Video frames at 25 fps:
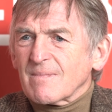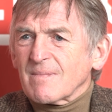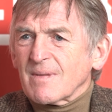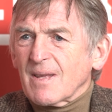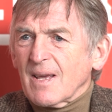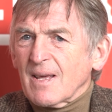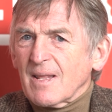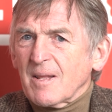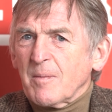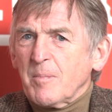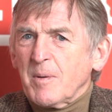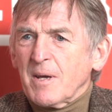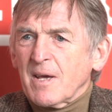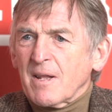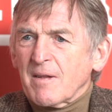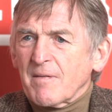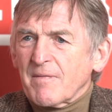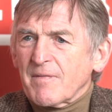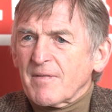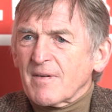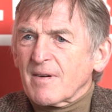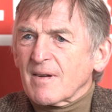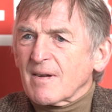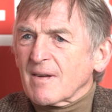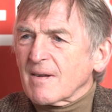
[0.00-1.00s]
get the
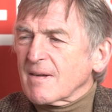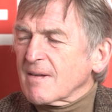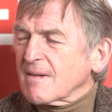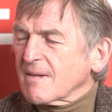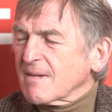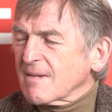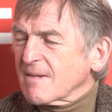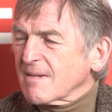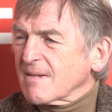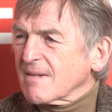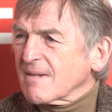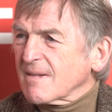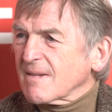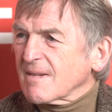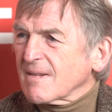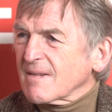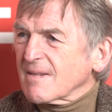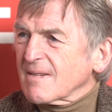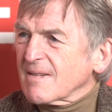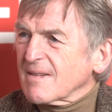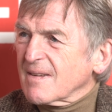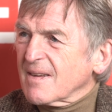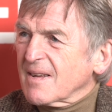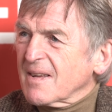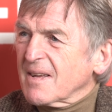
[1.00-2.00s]
benefit
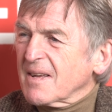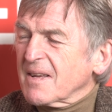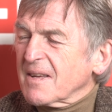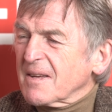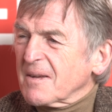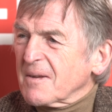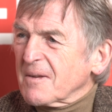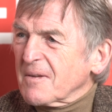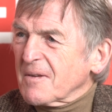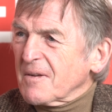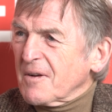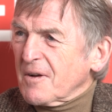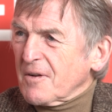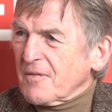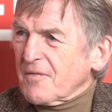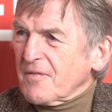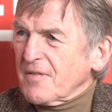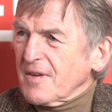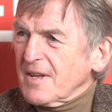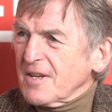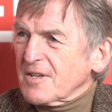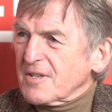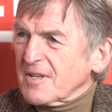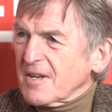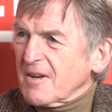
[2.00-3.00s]
or
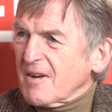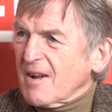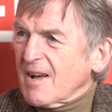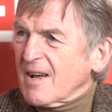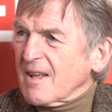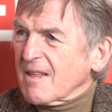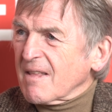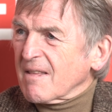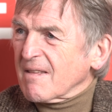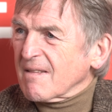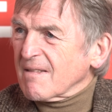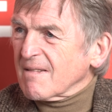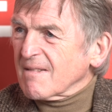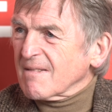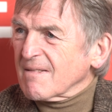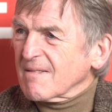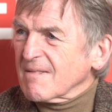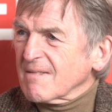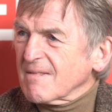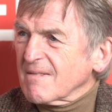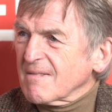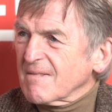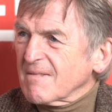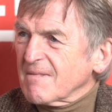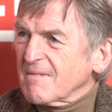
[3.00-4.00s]
face the wrath
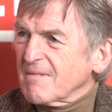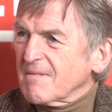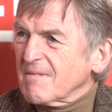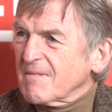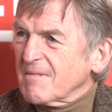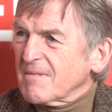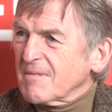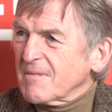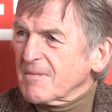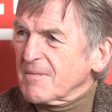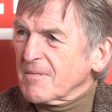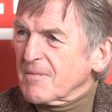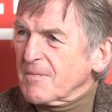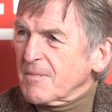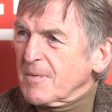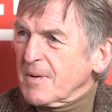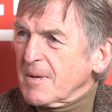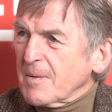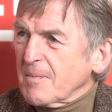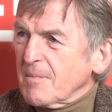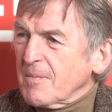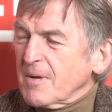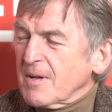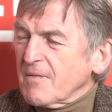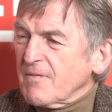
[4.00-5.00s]

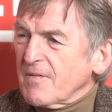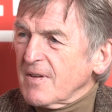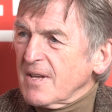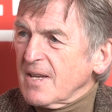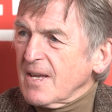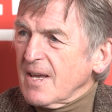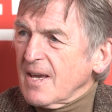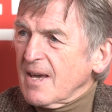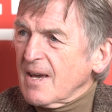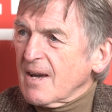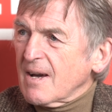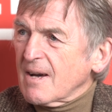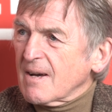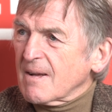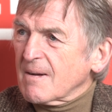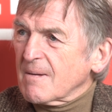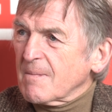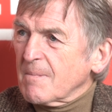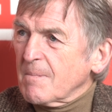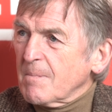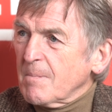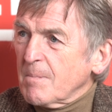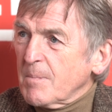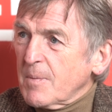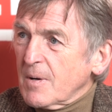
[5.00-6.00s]
with VAR.
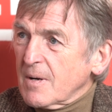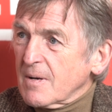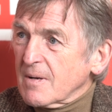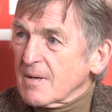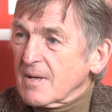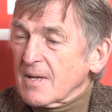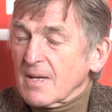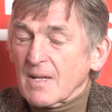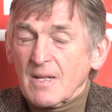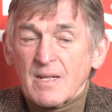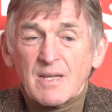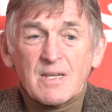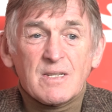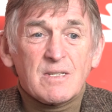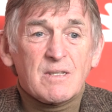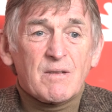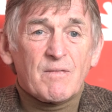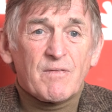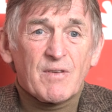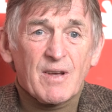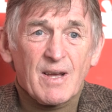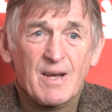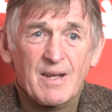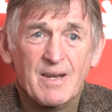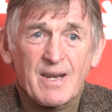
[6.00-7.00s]
But at least
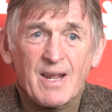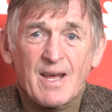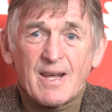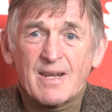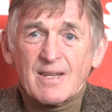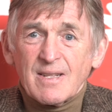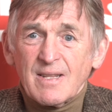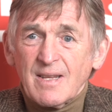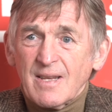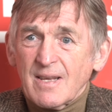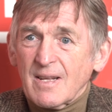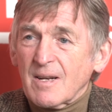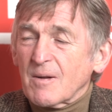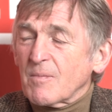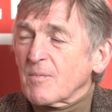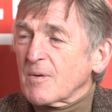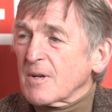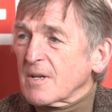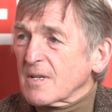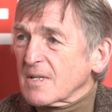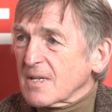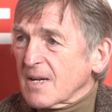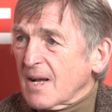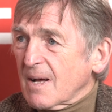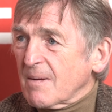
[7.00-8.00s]
they've got an idea of
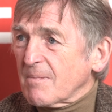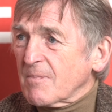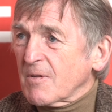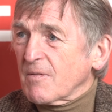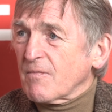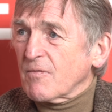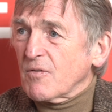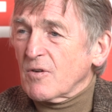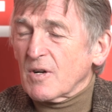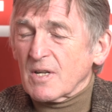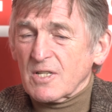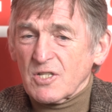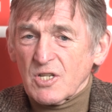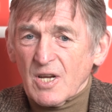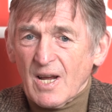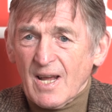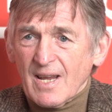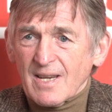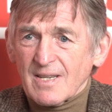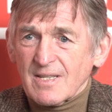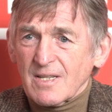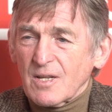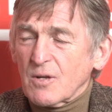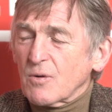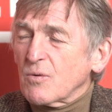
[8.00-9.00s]
what it's happened. They've got a
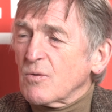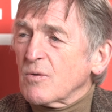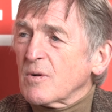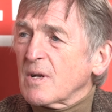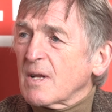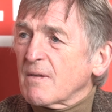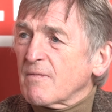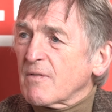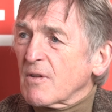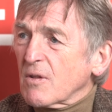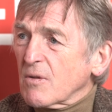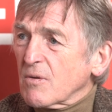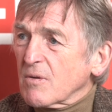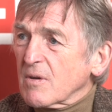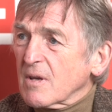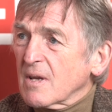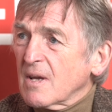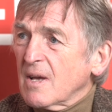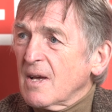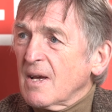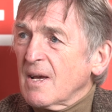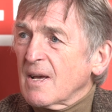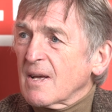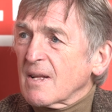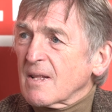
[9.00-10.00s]
chance to go and have a look.
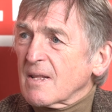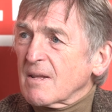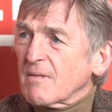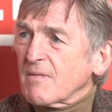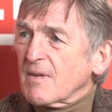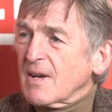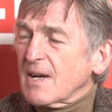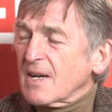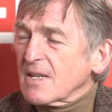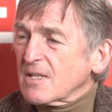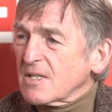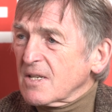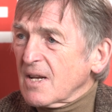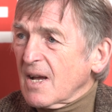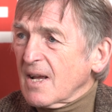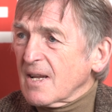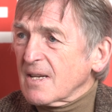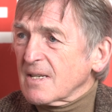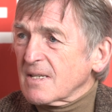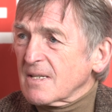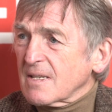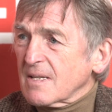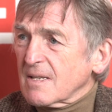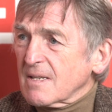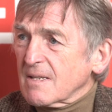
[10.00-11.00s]
They've got a
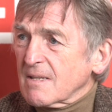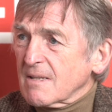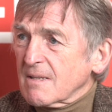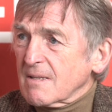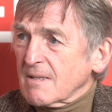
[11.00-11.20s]
chance